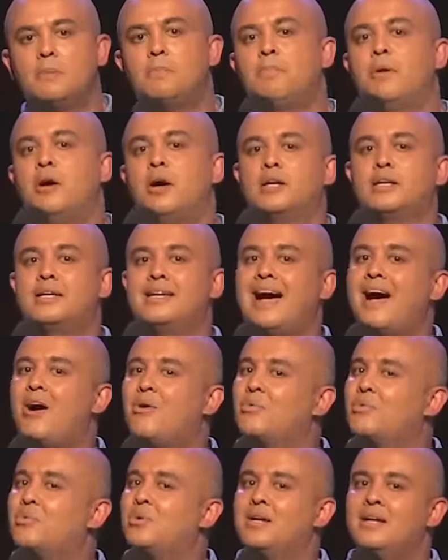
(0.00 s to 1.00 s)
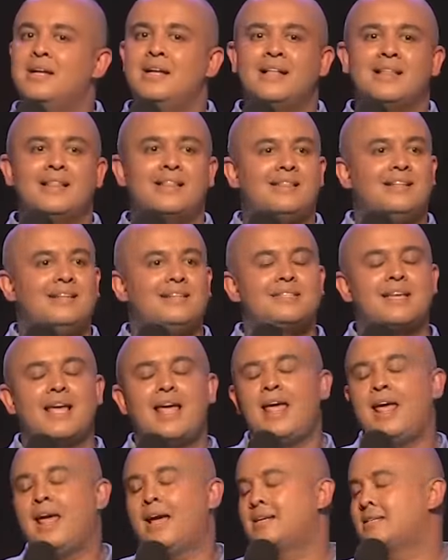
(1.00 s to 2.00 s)
apart, now it's
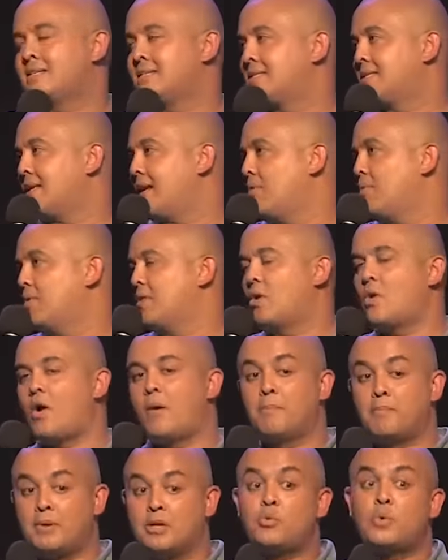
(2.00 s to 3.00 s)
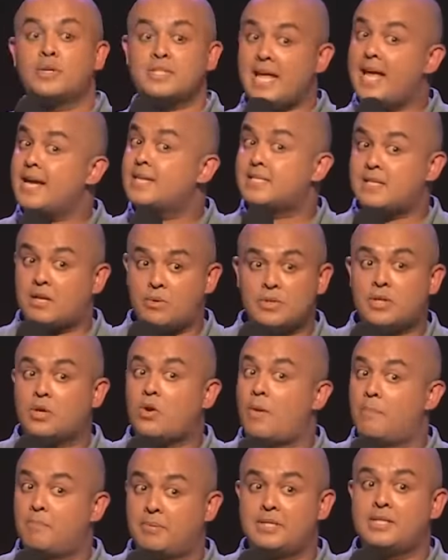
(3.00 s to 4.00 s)
extra with a comp- it was extra with a
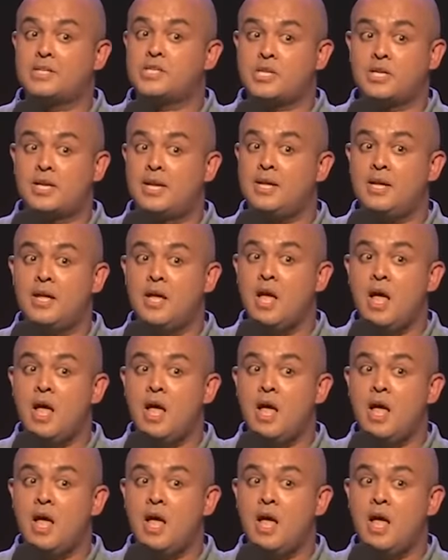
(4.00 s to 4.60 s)
competition, eh?